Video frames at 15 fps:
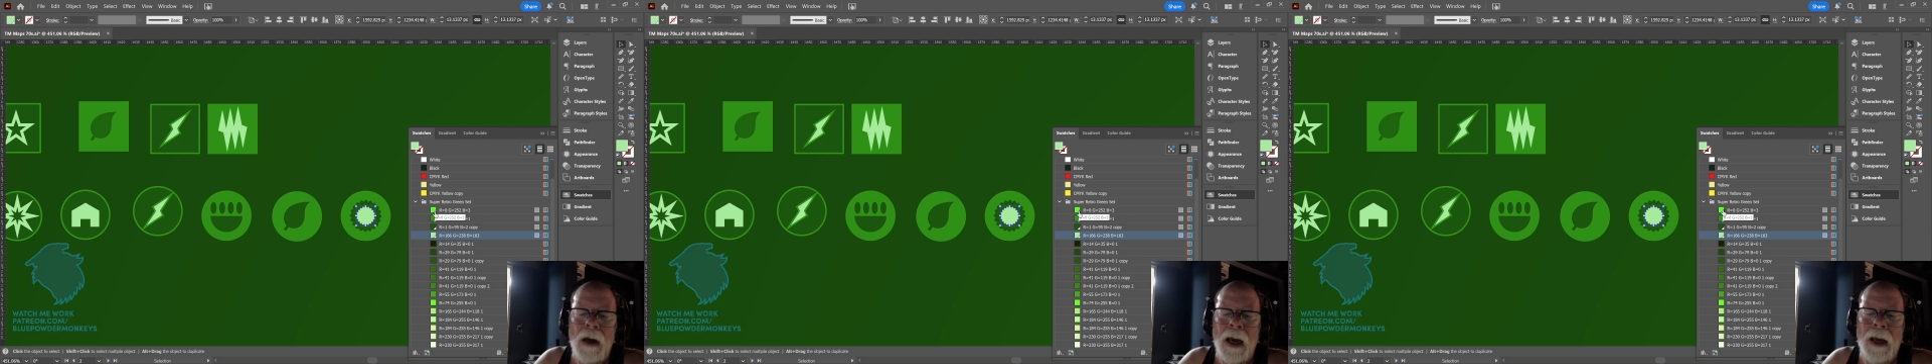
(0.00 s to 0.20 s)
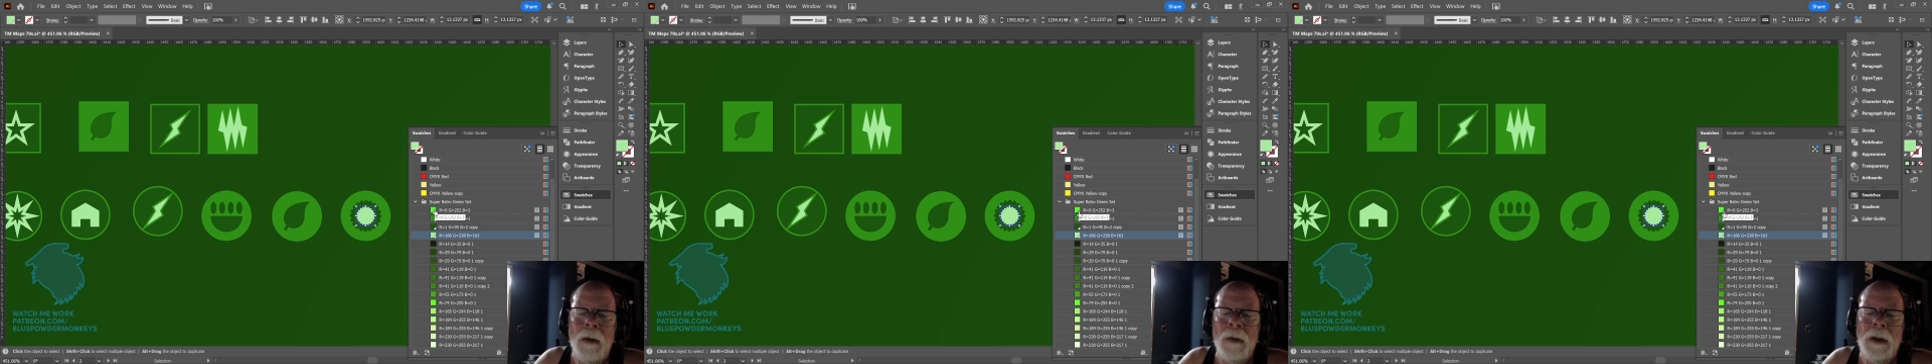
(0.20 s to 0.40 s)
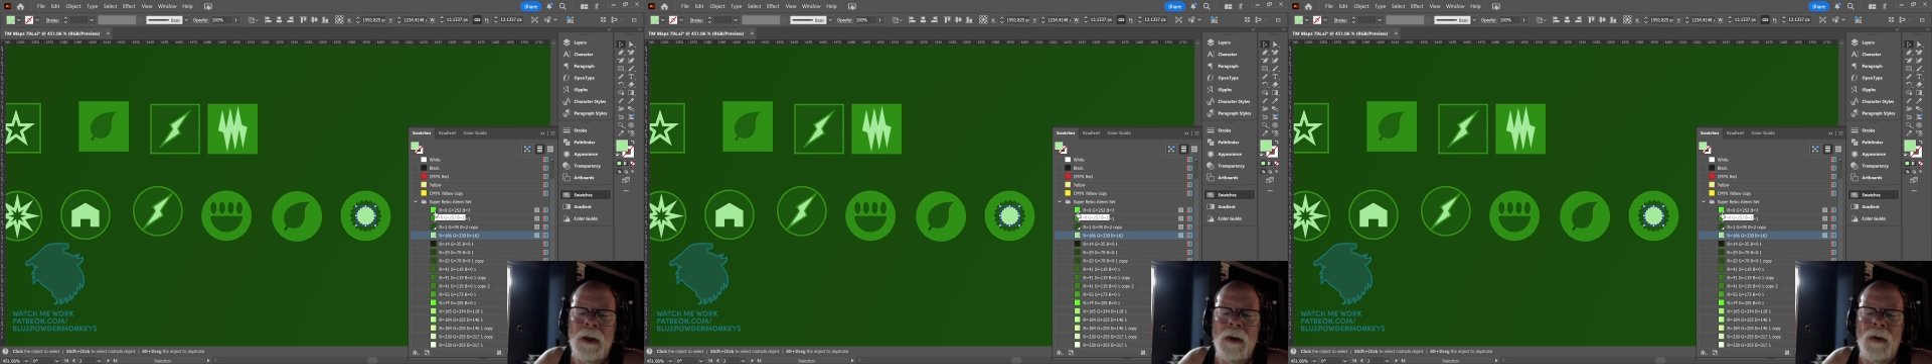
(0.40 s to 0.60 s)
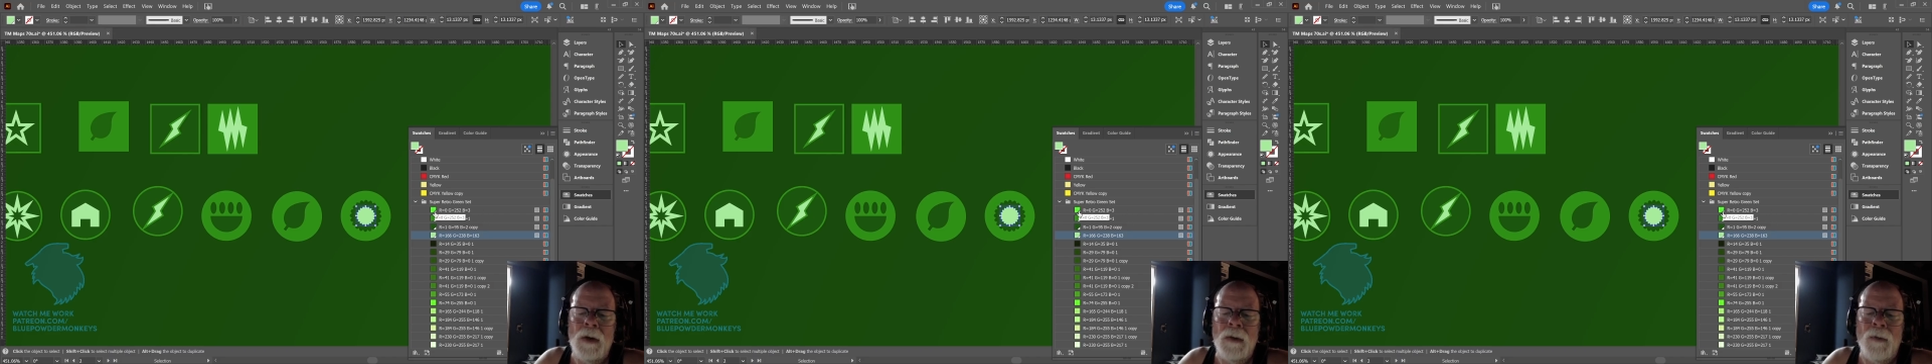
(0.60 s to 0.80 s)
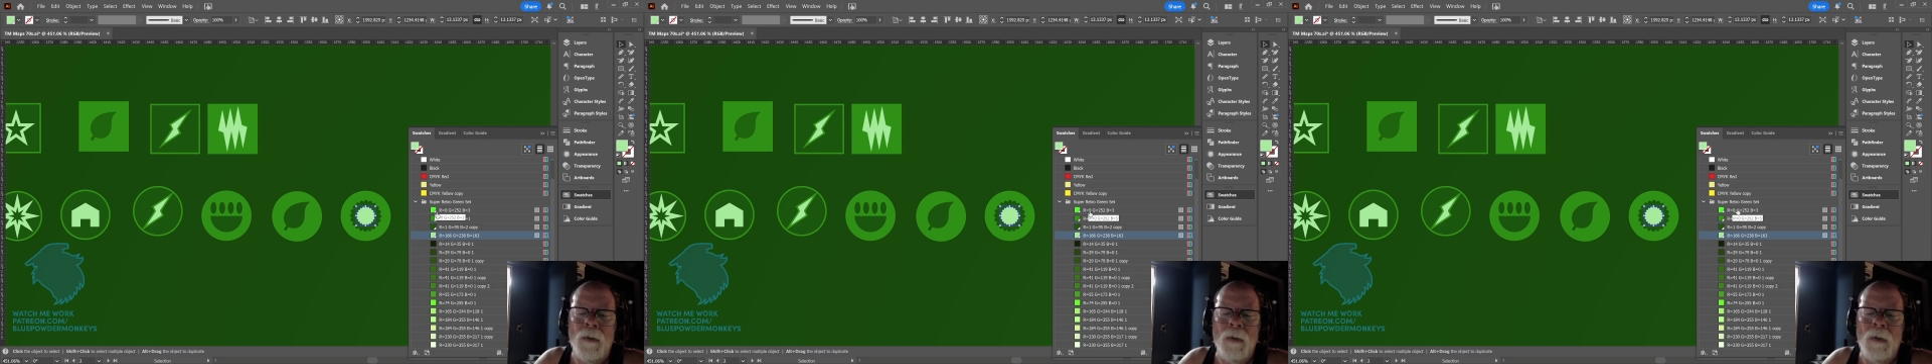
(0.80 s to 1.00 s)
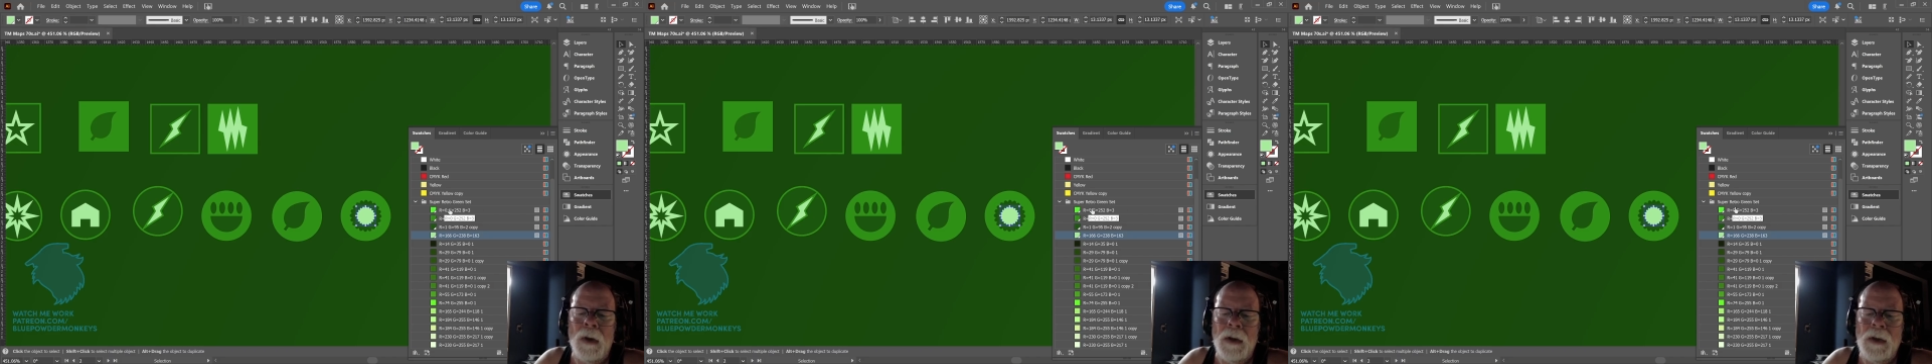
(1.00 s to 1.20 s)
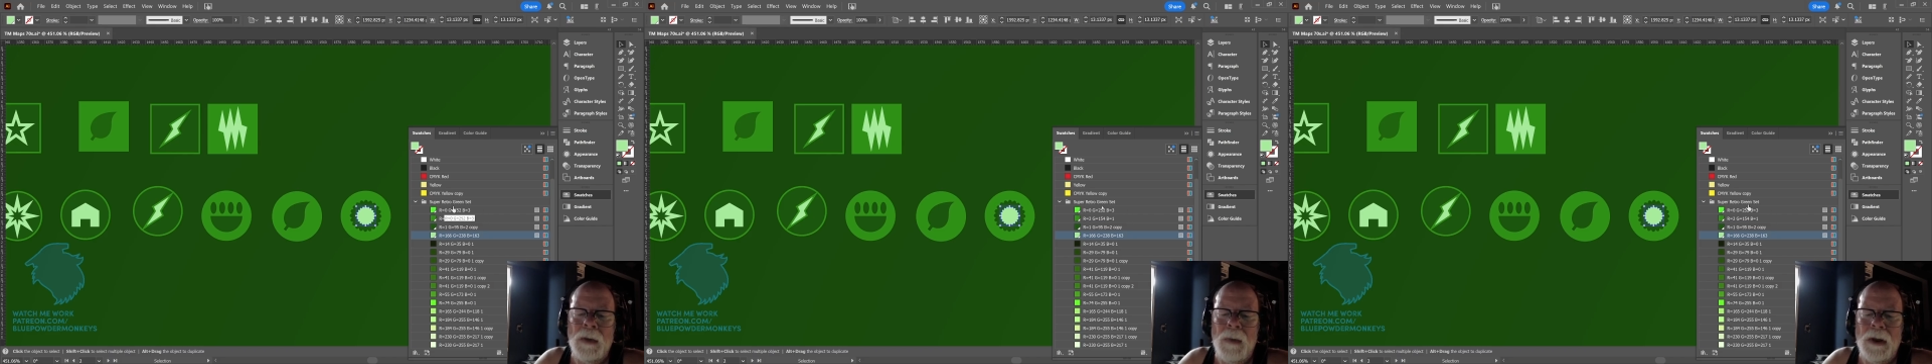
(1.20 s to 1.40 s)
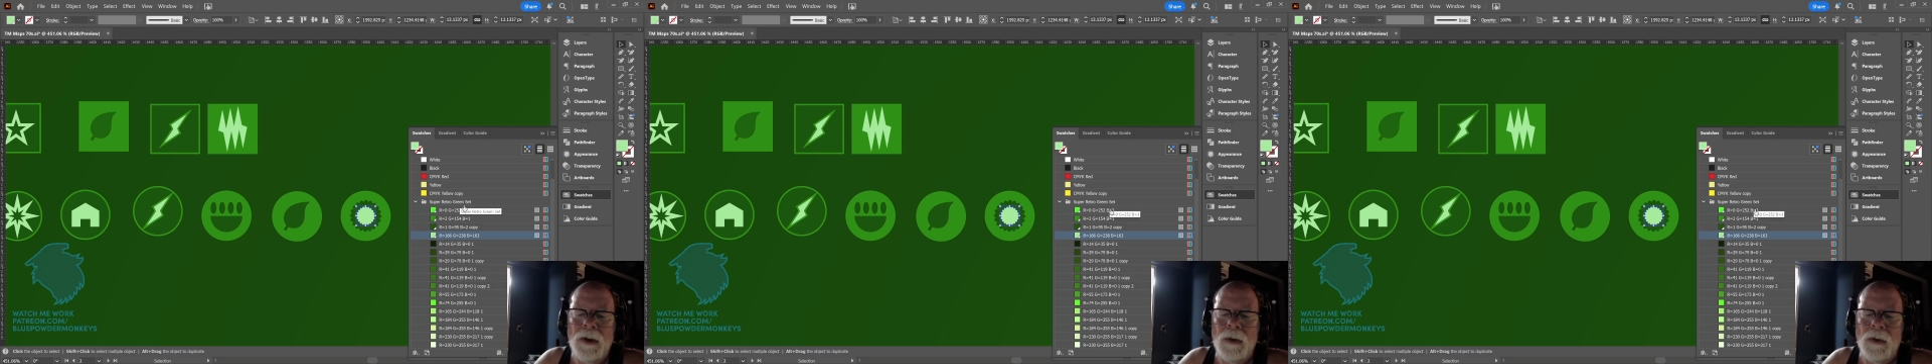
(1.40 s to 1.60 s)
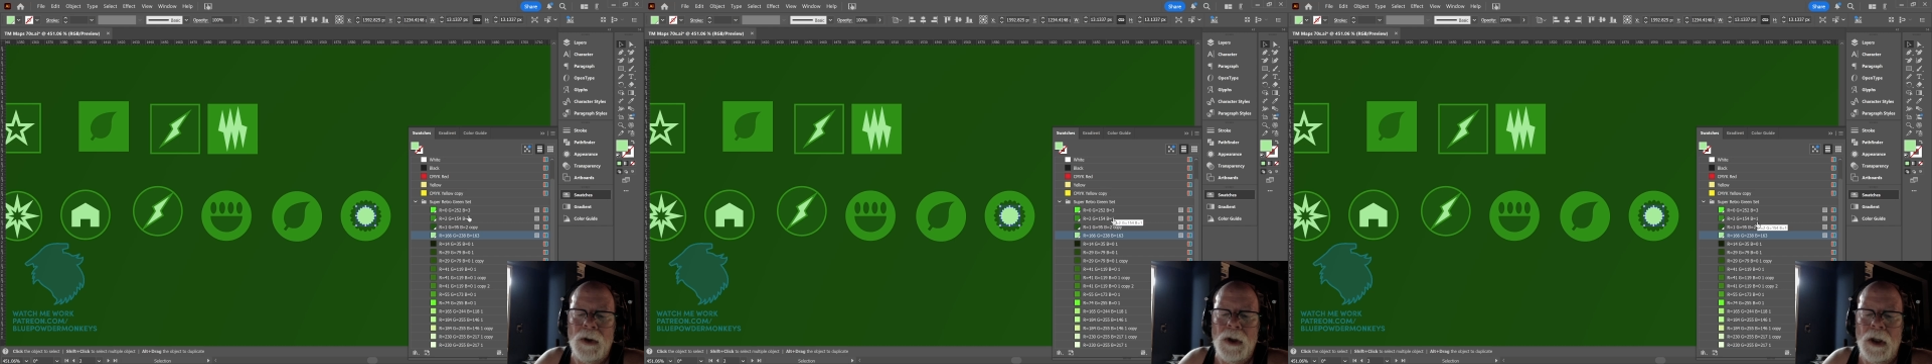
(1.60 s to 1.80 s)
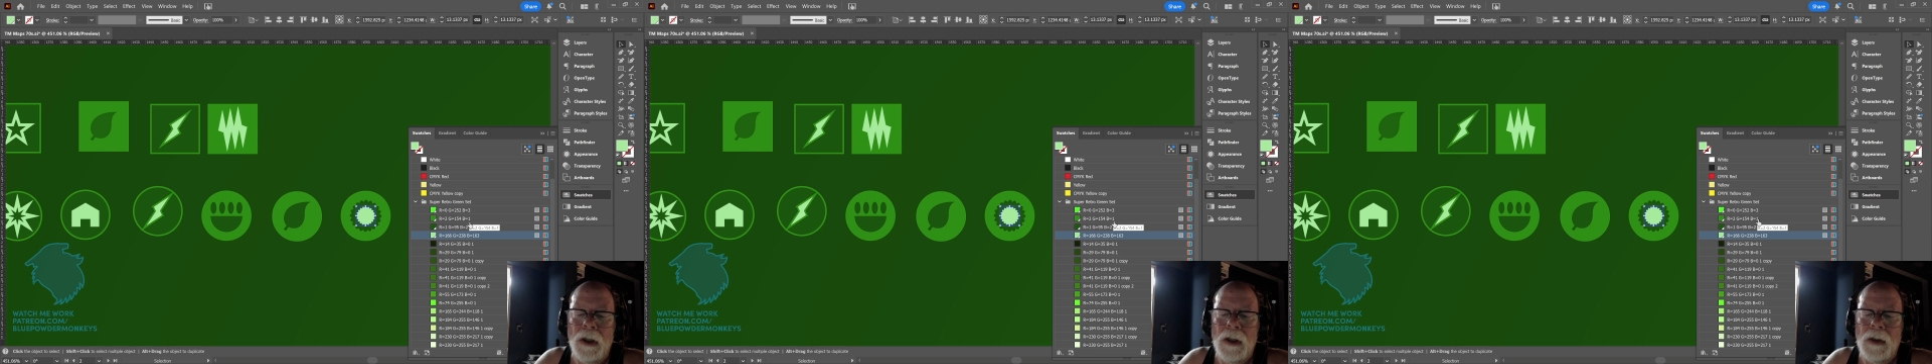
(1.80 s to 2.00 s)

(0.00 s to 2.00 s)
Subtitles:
I only use for really special shit.